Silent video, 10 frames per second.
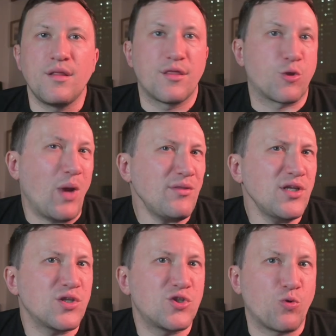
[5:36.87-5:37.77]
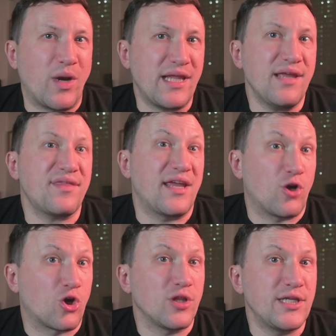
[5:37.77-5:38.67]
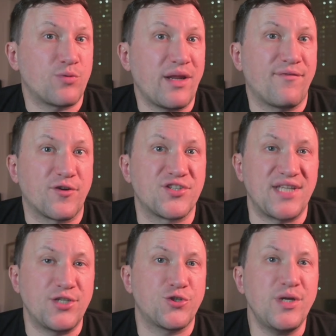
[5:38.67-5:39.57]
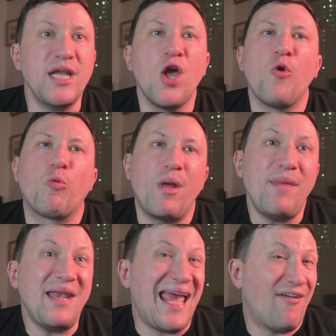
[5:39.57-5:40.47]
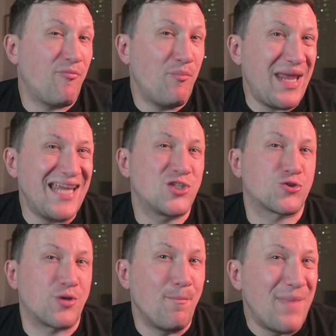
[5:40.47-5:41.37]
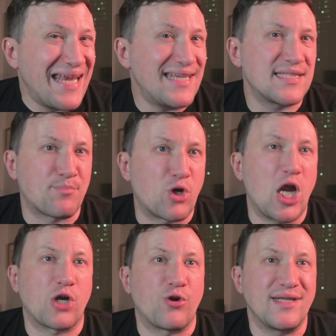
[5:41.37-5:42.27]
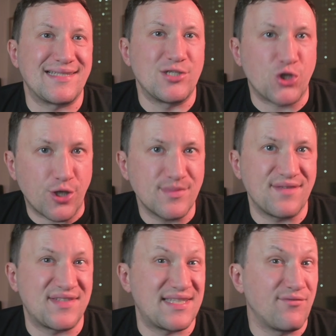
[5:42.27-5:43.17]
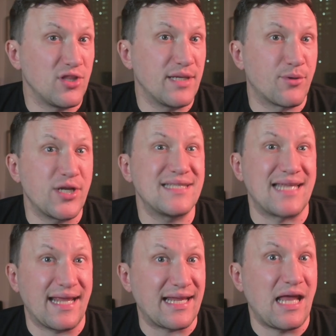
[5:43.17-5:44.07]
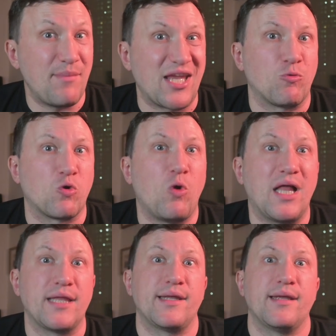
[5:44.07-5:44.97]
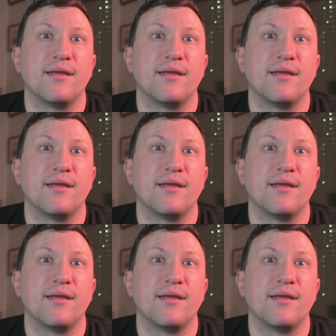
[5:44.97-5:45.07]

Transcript: Throughout the 20th and early 21st century, women have made tremendous progress in terms of civil liberties and economic equality.